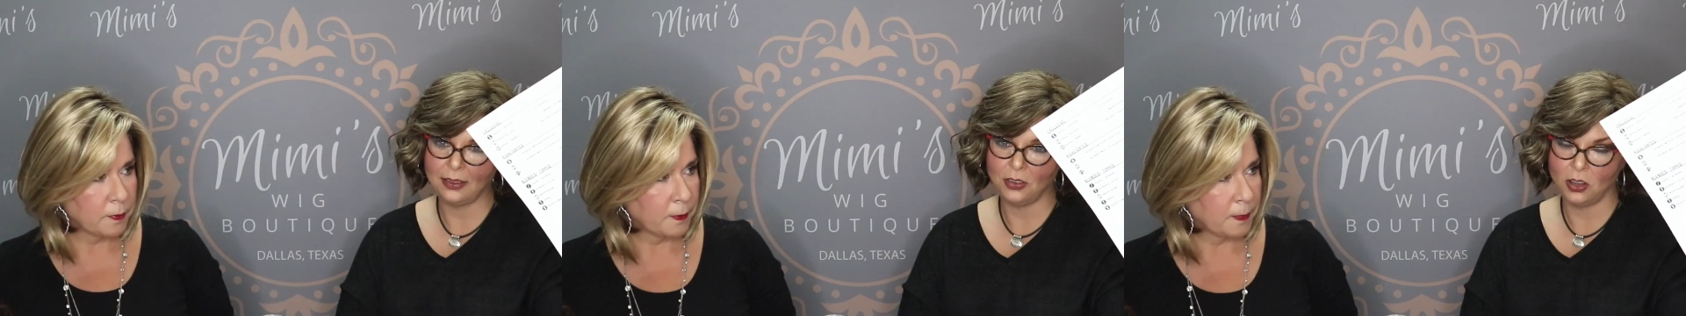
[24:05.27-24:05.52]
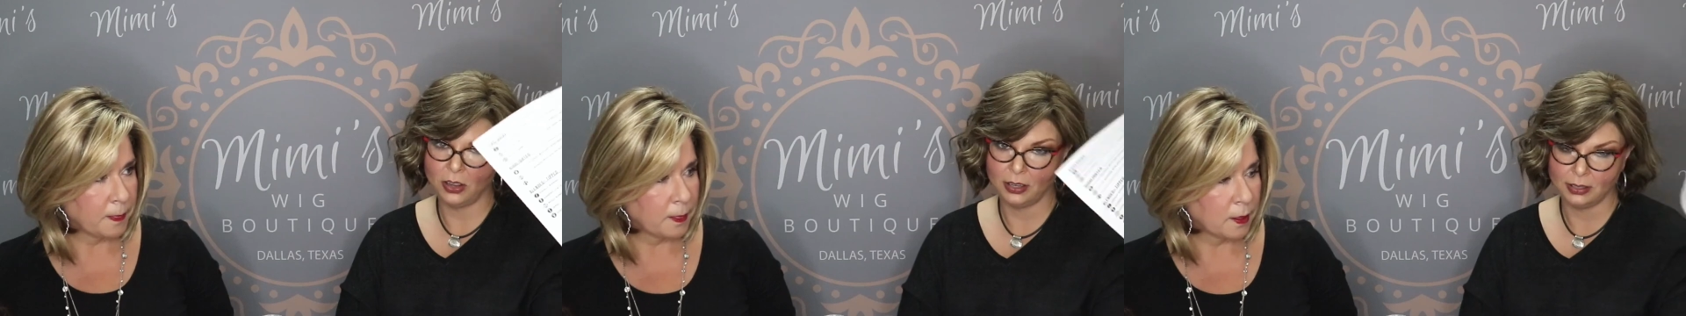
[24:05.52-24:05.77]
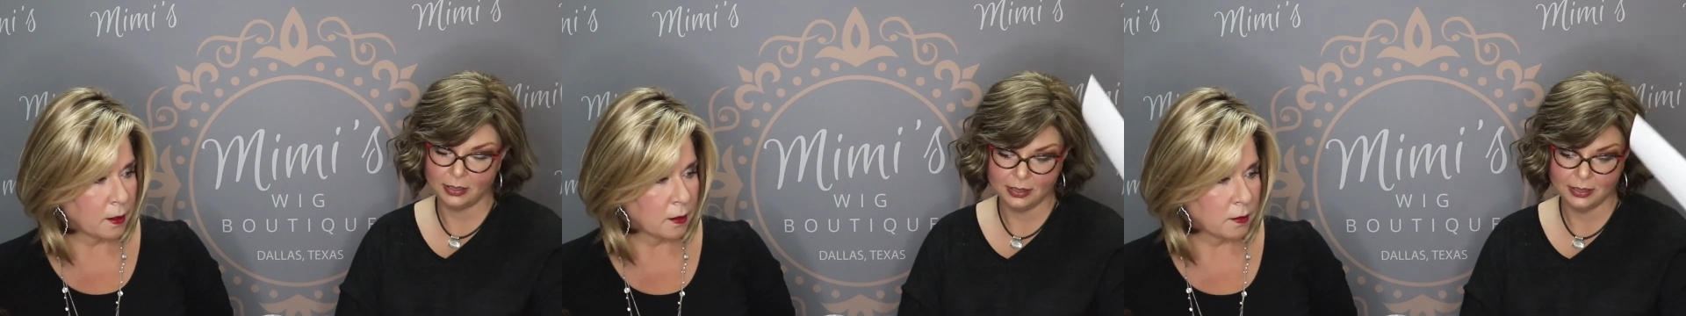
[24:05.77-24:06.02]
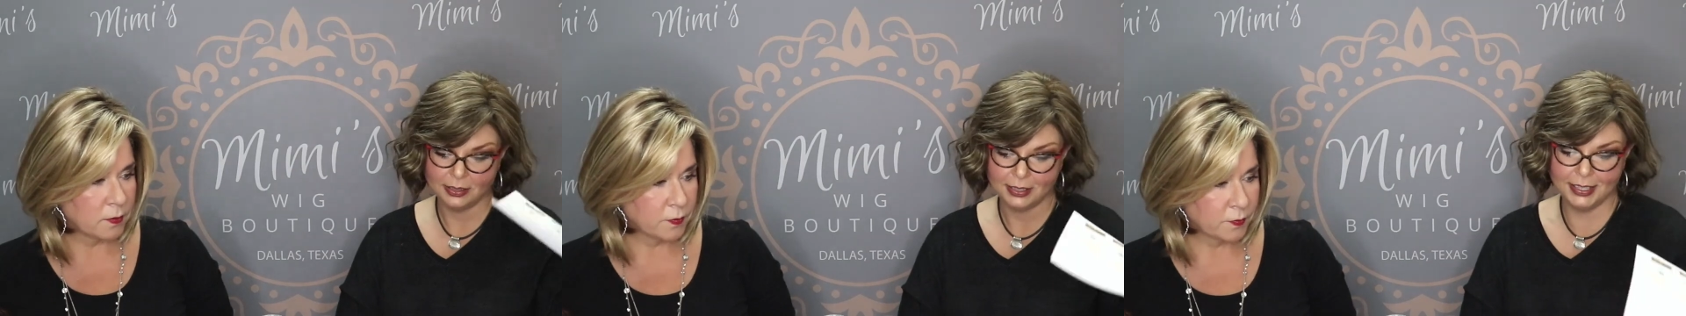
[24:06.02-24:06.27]
Speaker 1: on
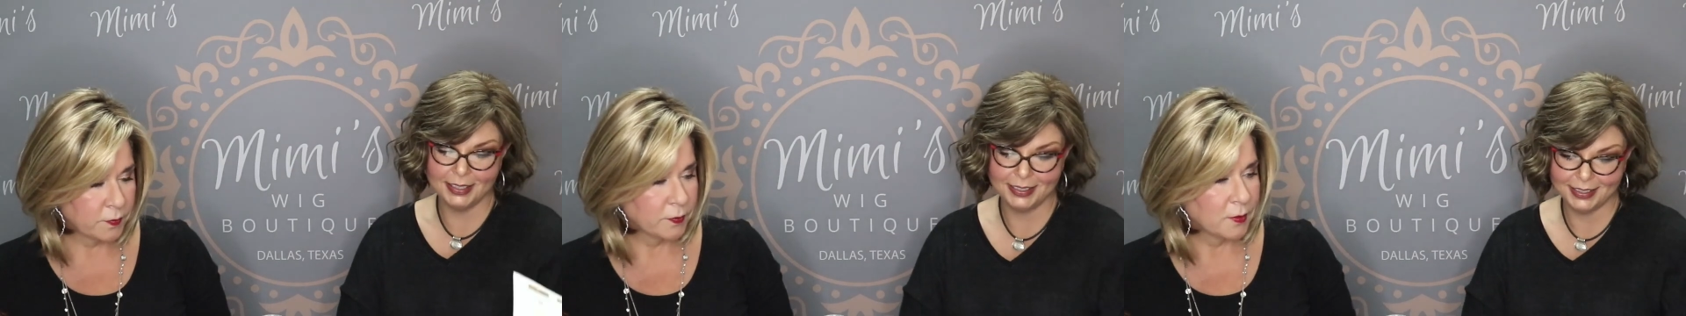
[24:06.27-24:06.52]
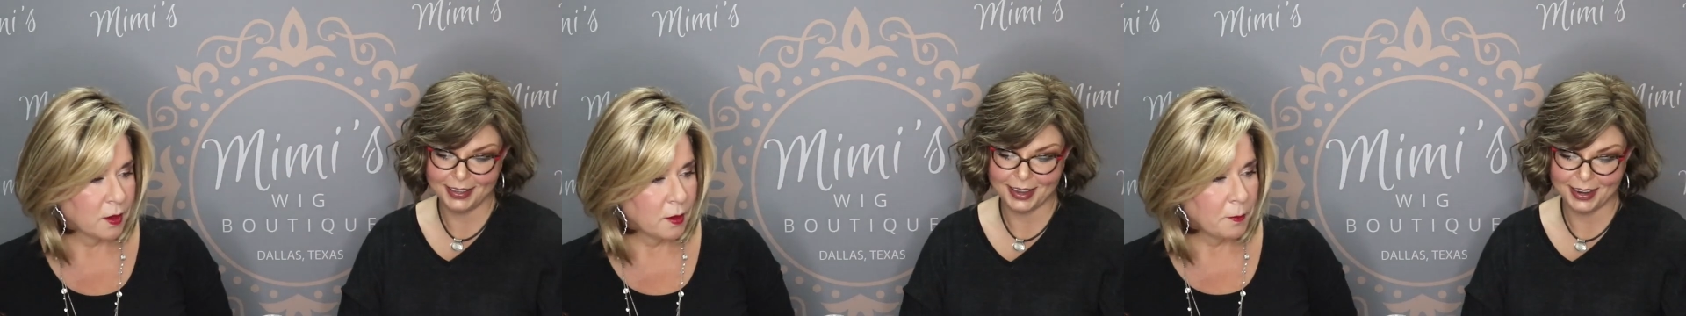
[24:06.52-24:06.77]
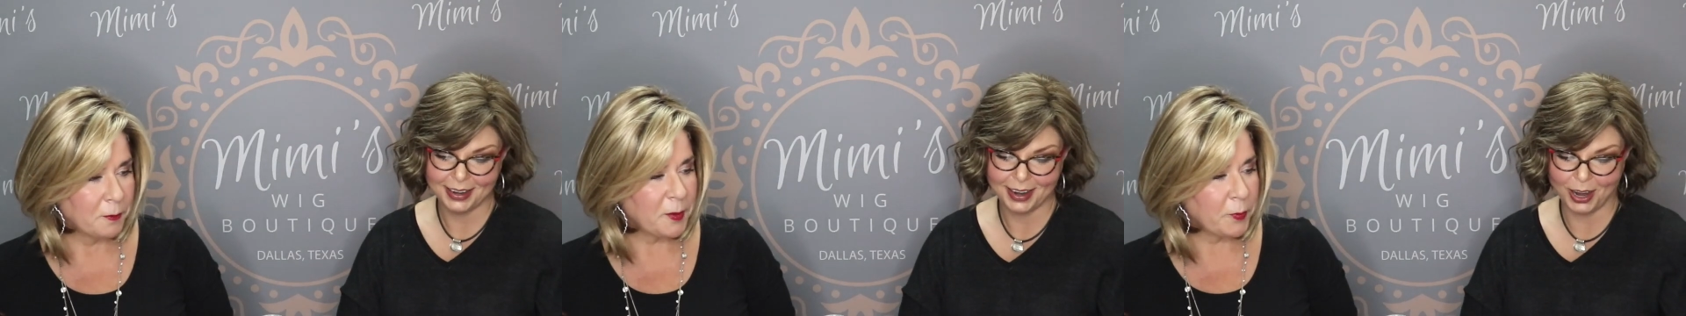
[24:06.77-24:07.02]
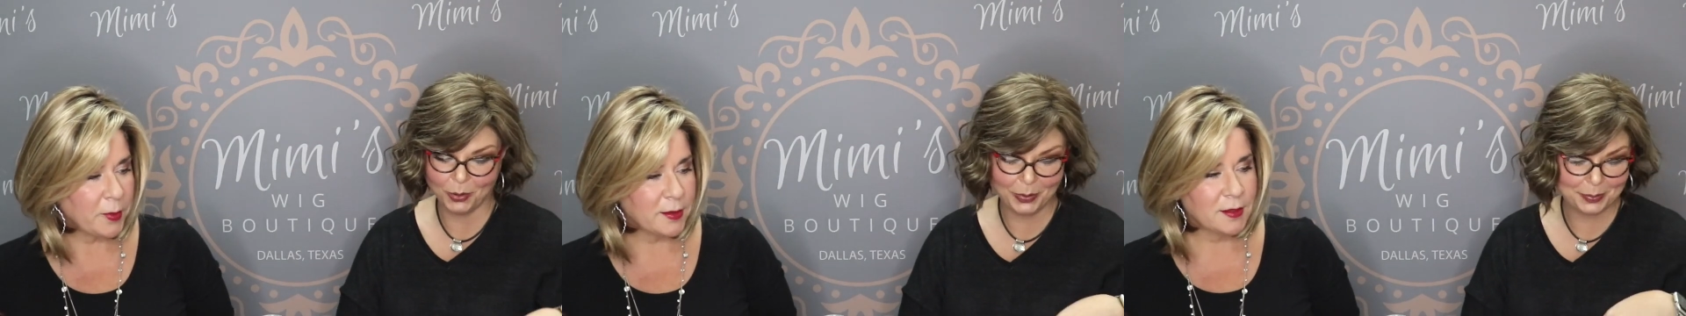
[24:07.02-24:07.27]
Speaker 2: but our we,
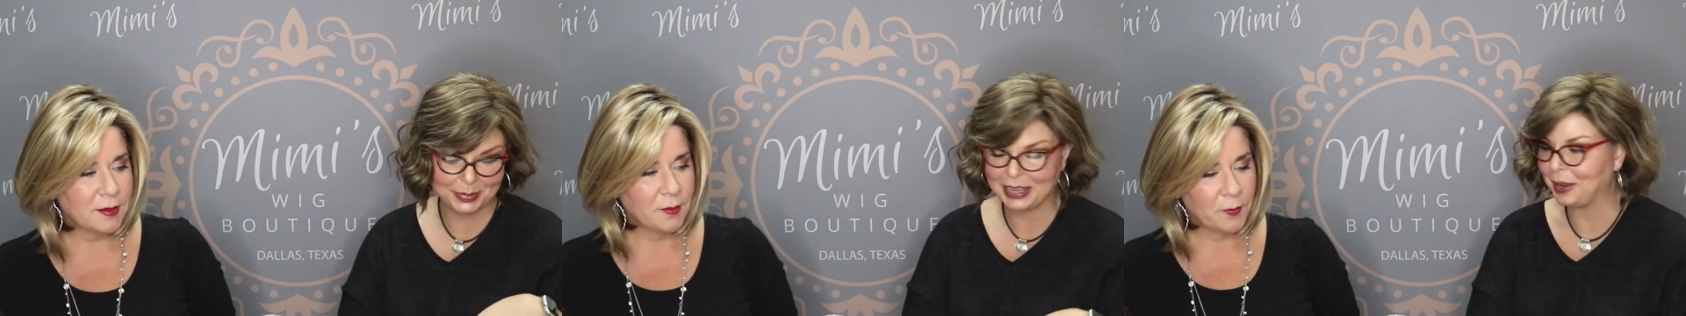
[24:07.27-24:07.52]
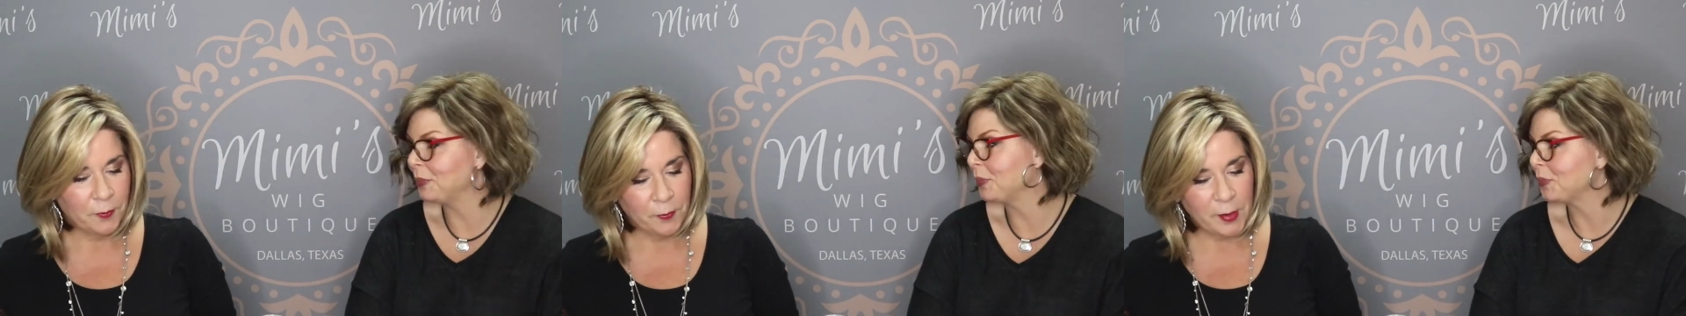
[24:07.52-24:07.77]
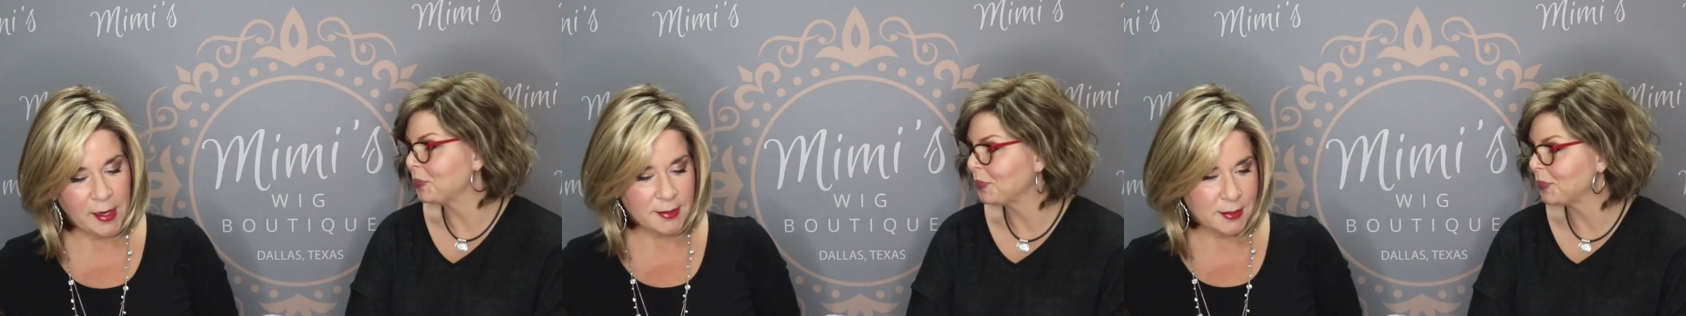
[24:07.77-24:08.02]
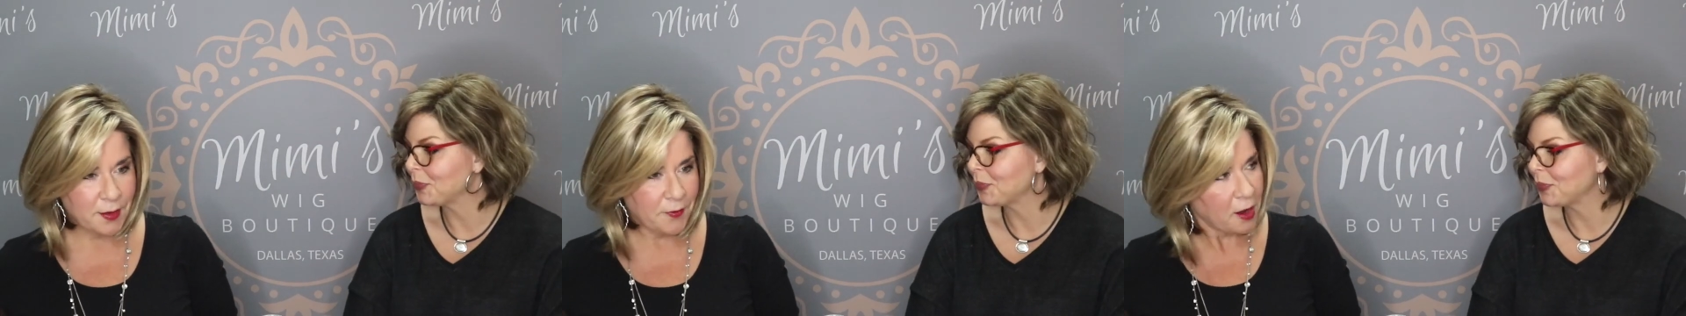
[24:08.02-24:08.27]
website. We got stuff
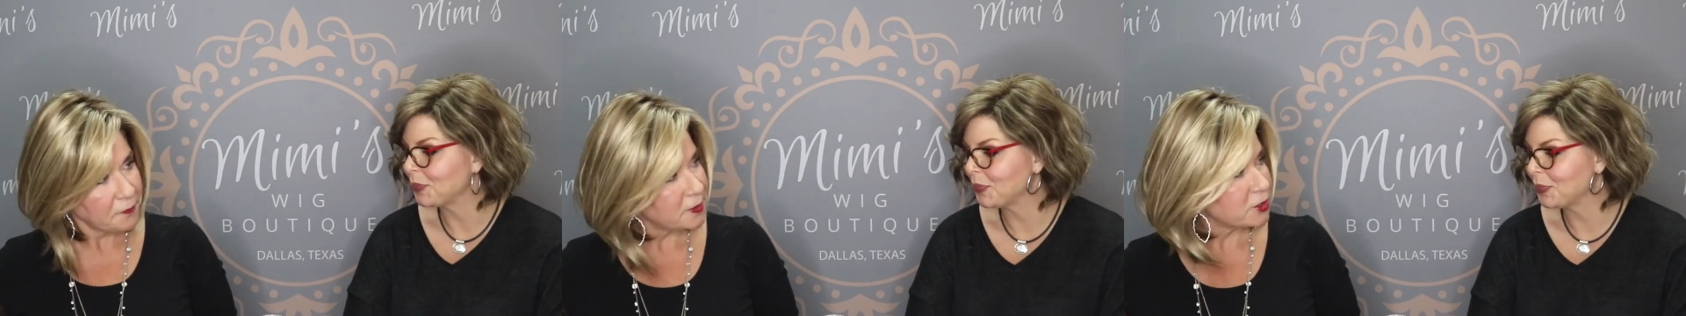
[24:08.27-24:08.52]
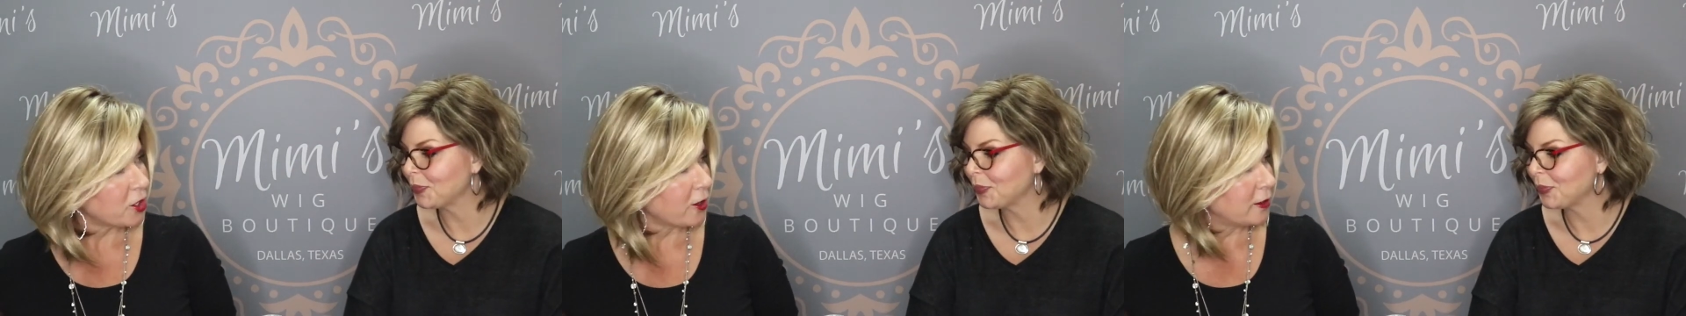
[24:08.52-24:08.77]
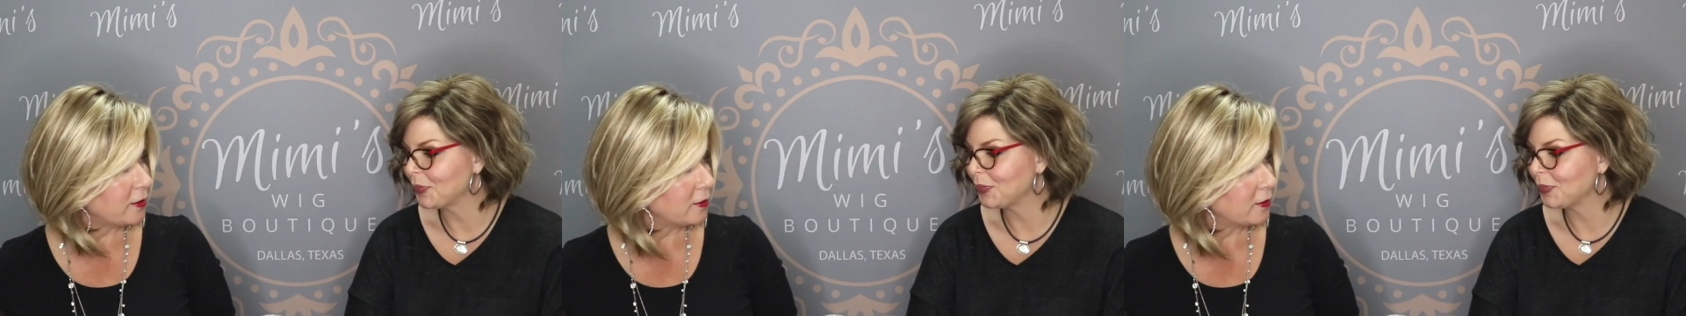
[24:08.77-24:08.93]
off the chart.